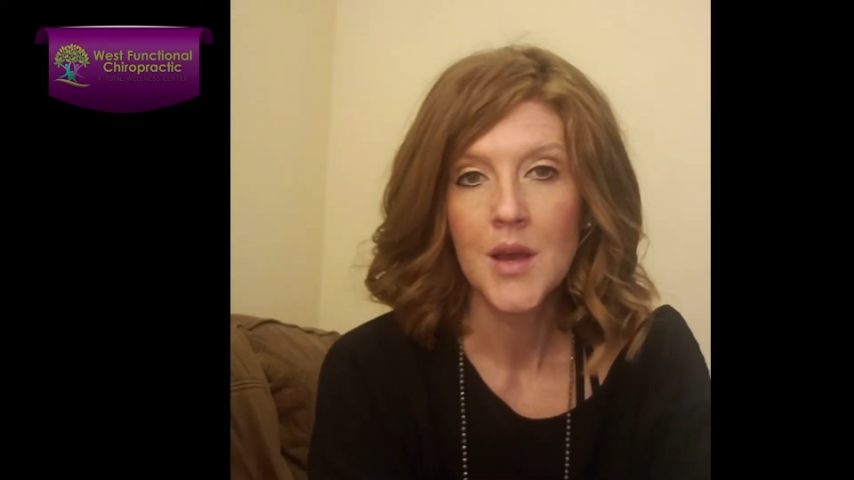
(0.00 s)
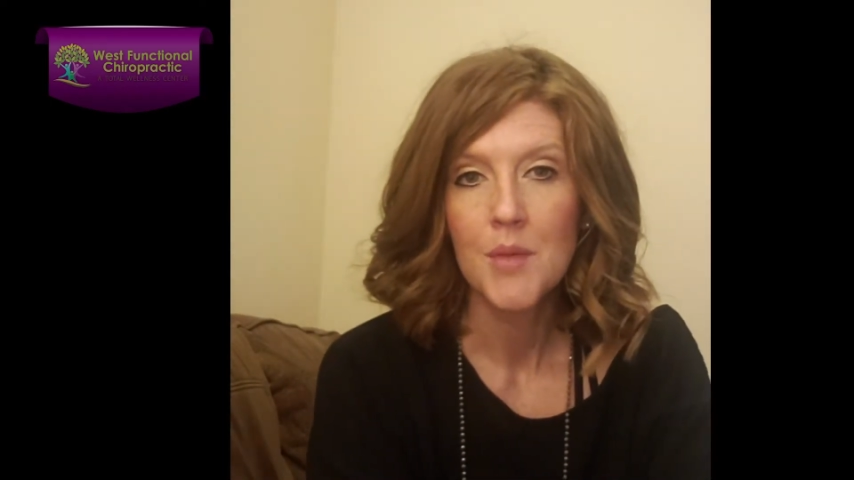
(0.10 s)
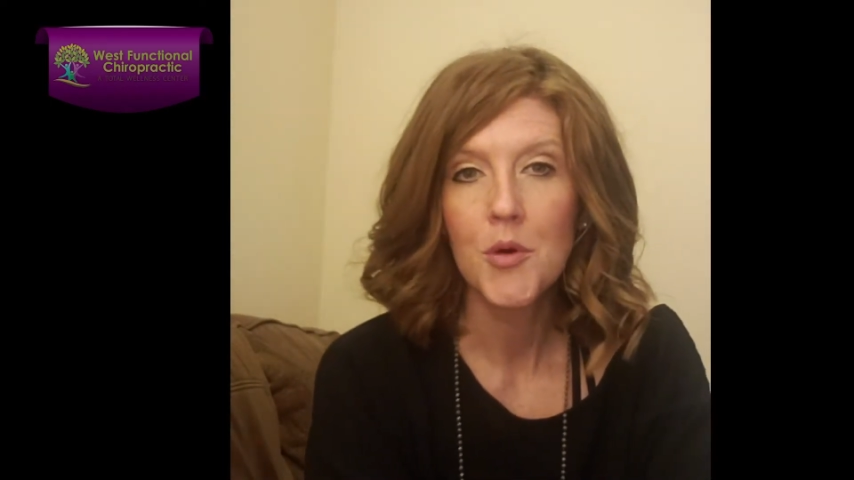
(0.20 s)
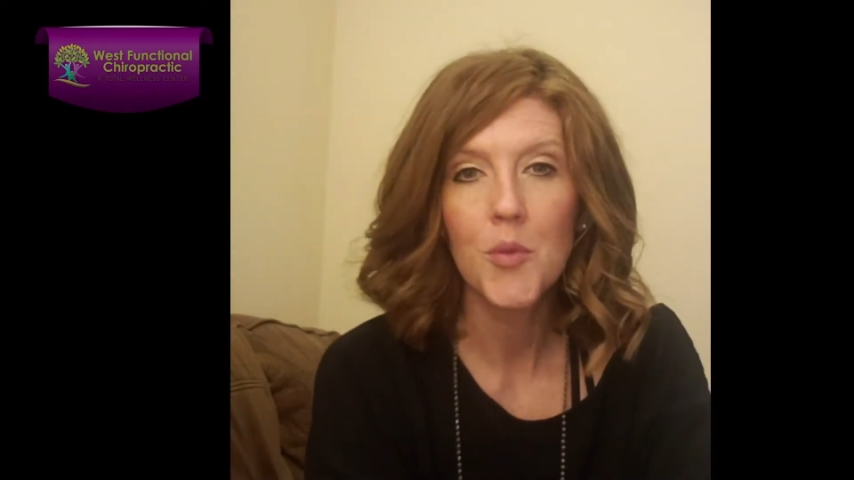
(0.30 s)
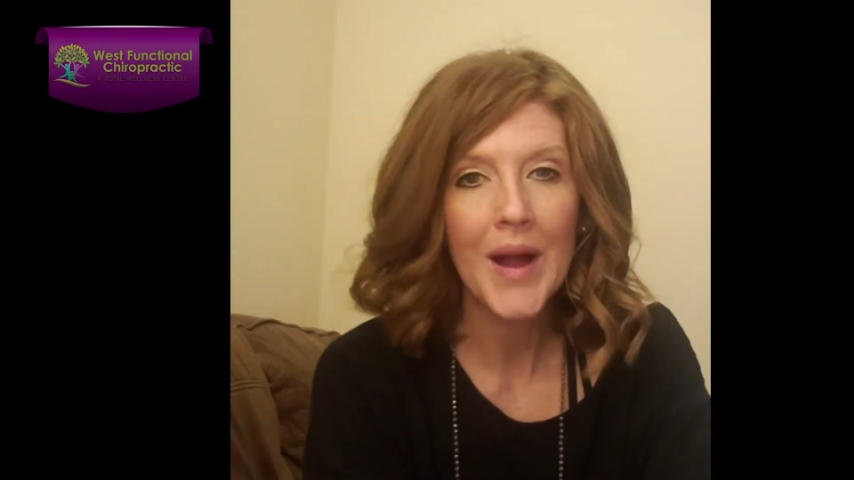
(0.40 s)

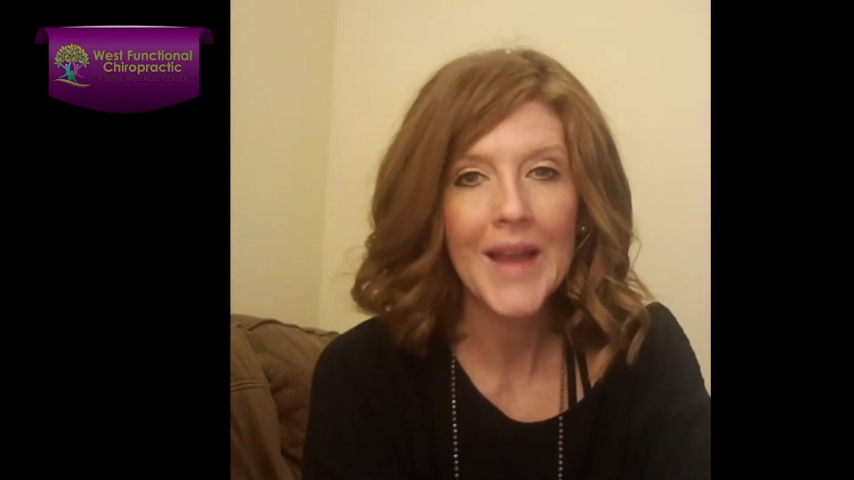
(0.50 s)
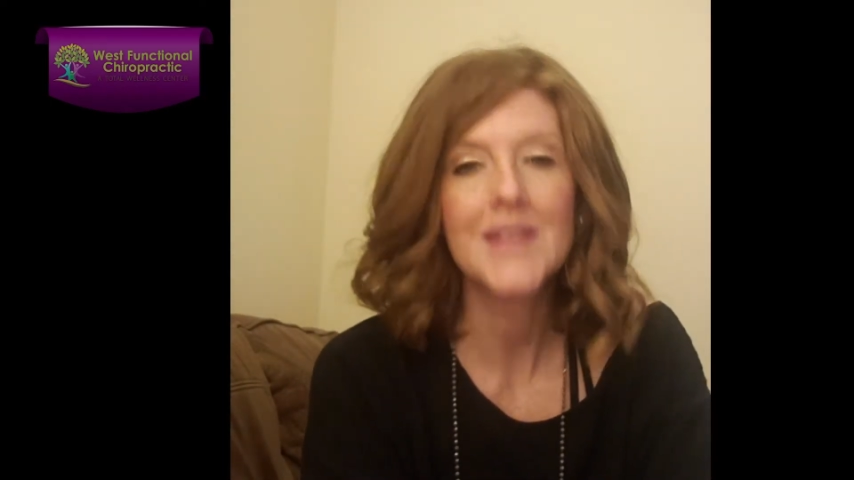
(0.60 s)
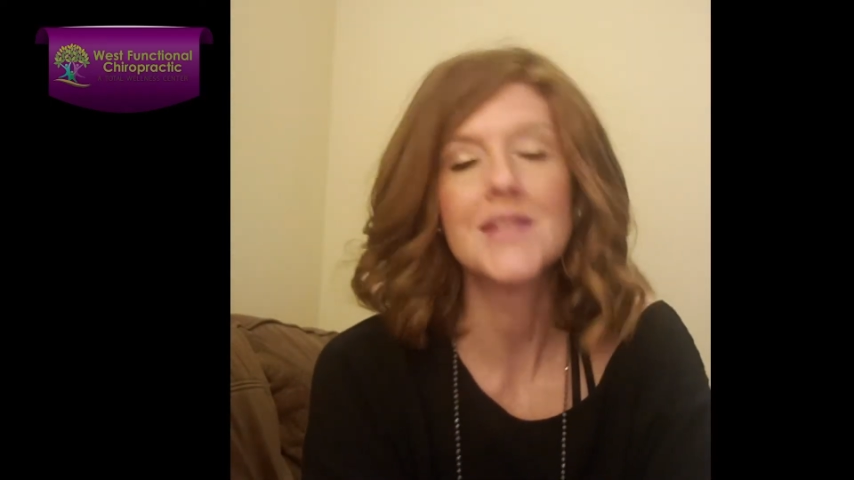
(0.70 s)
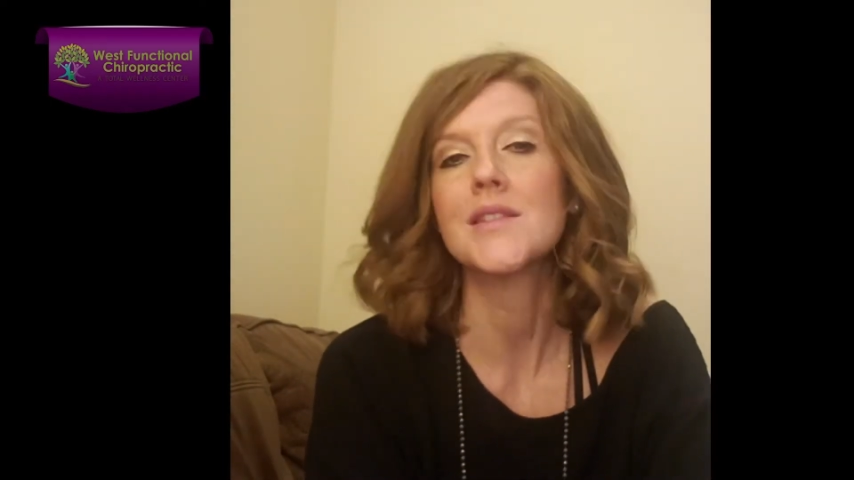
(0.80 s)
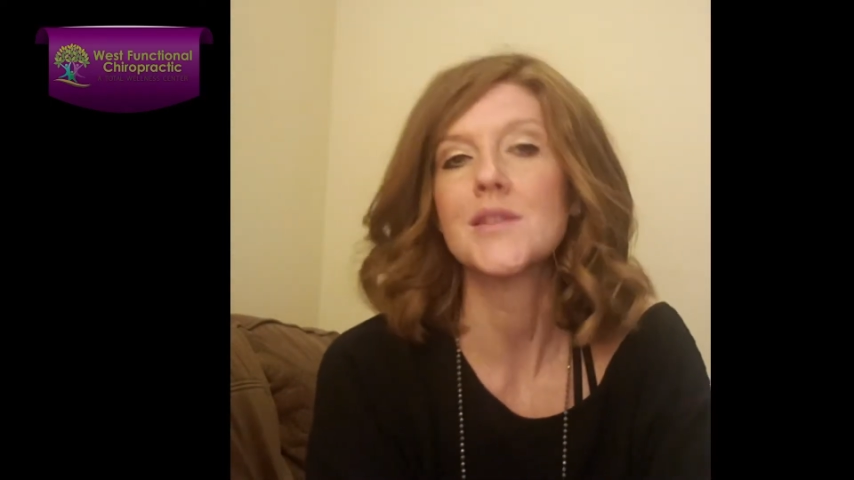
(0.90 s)
But why
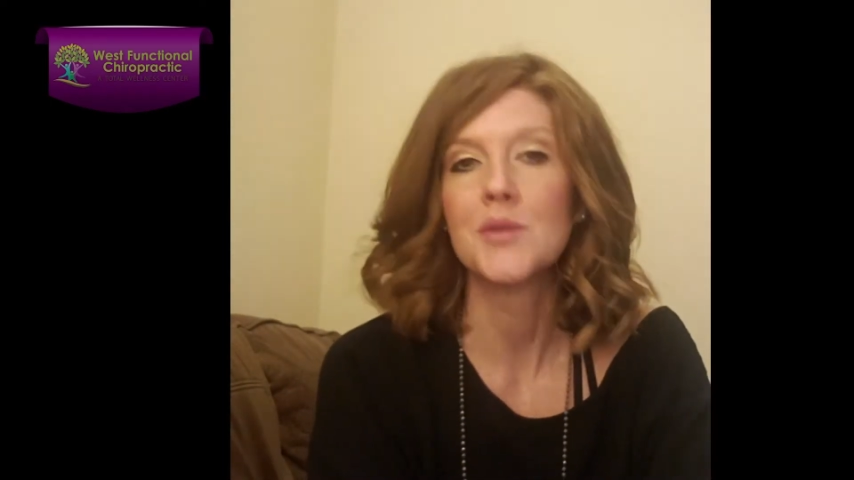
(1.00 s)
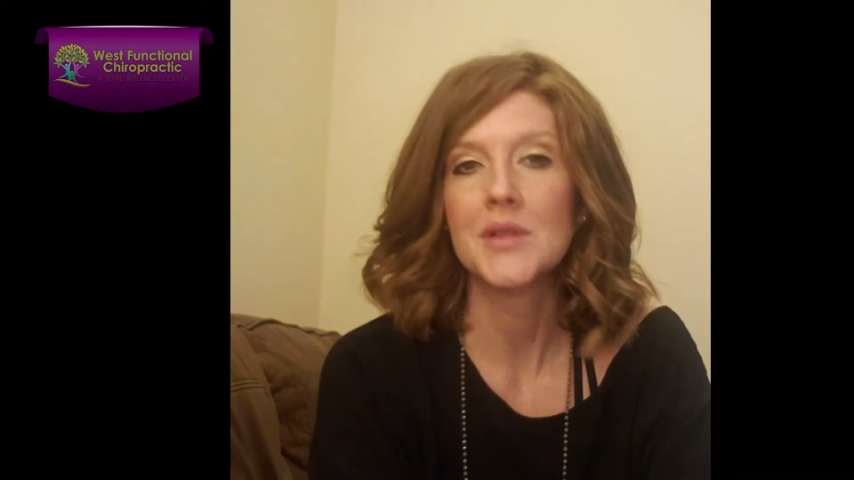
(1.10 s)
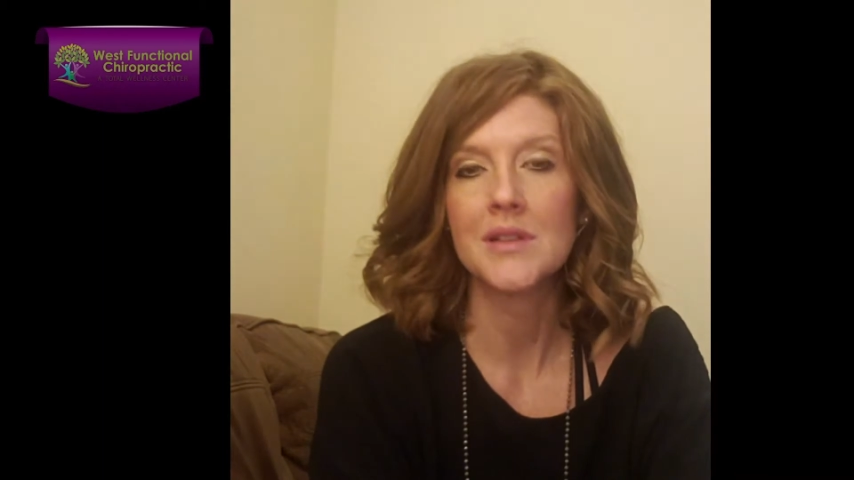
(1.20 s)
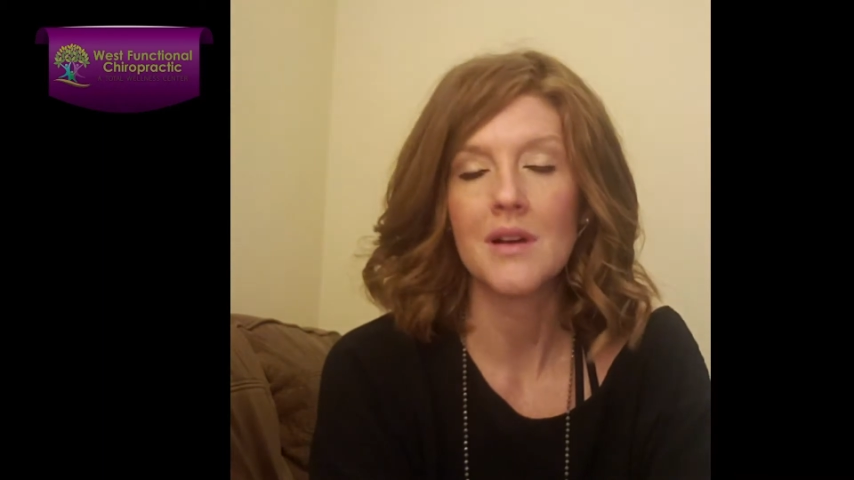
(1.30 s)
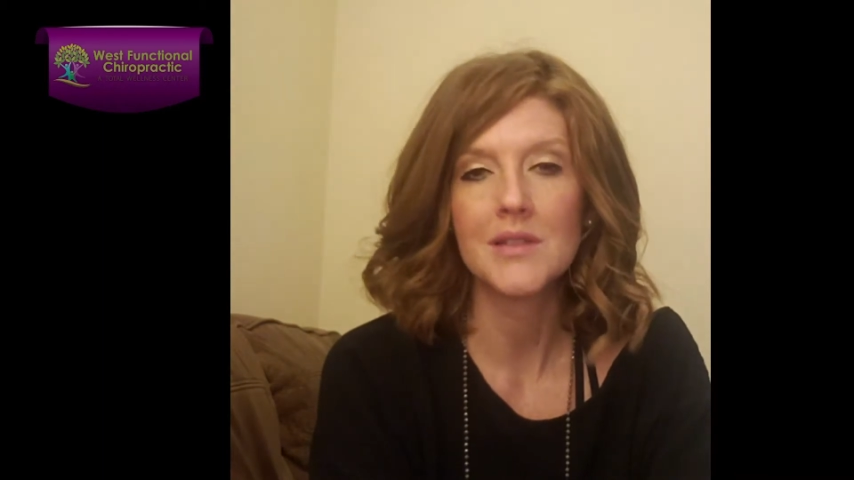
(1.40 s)
is it so
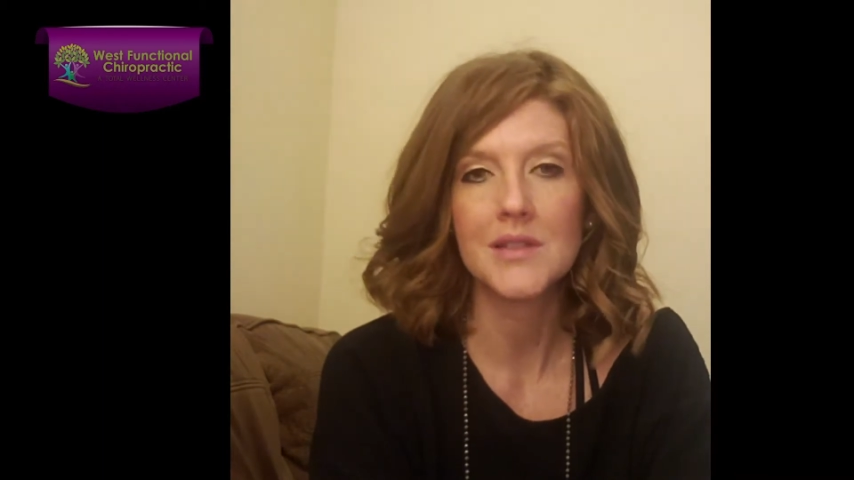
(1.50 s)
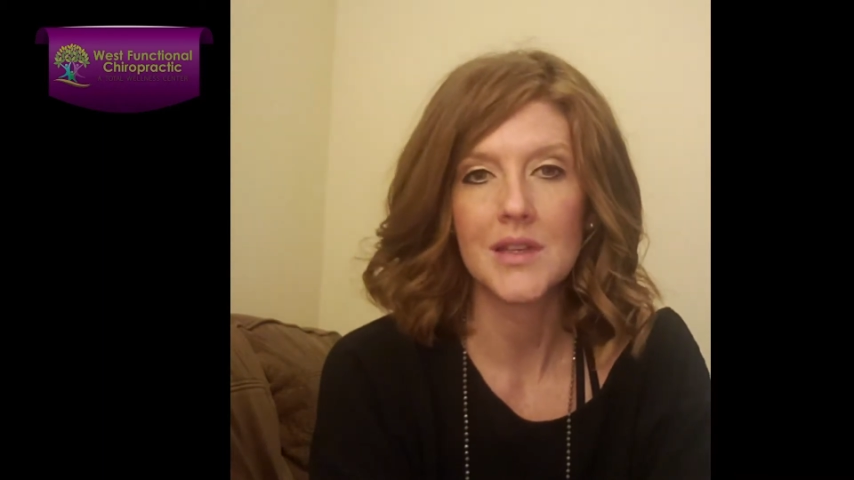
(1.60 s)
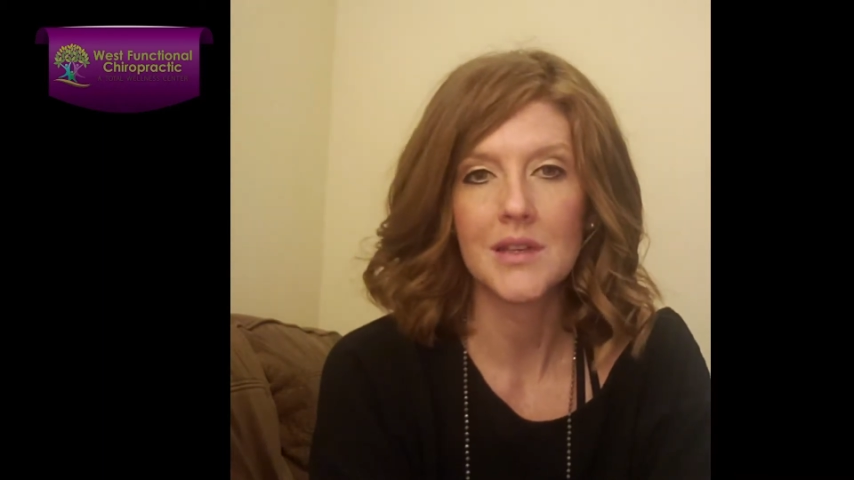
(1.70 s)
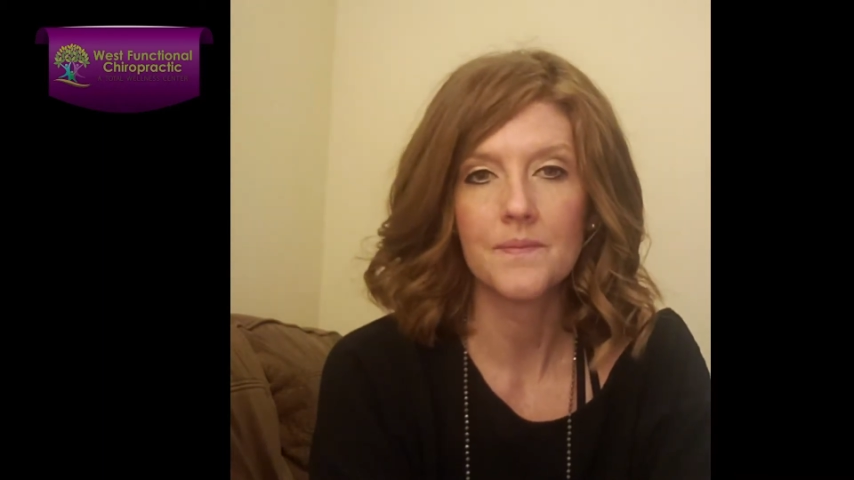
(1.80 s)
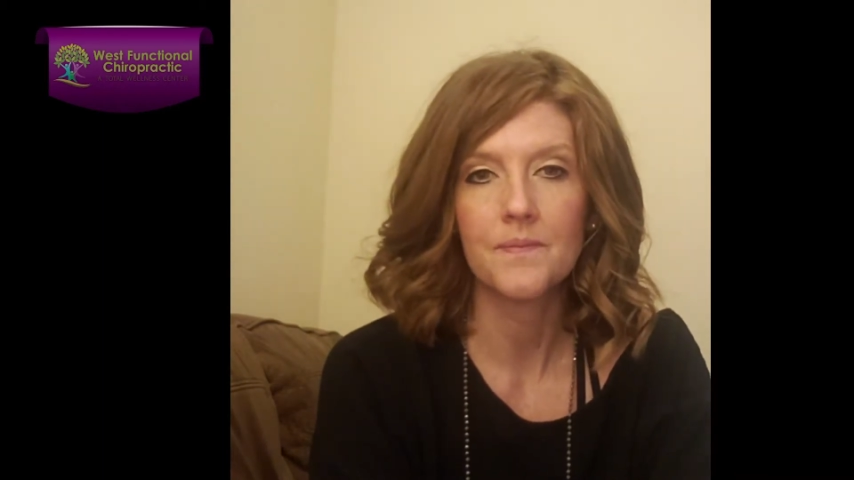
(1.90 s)
exhausting?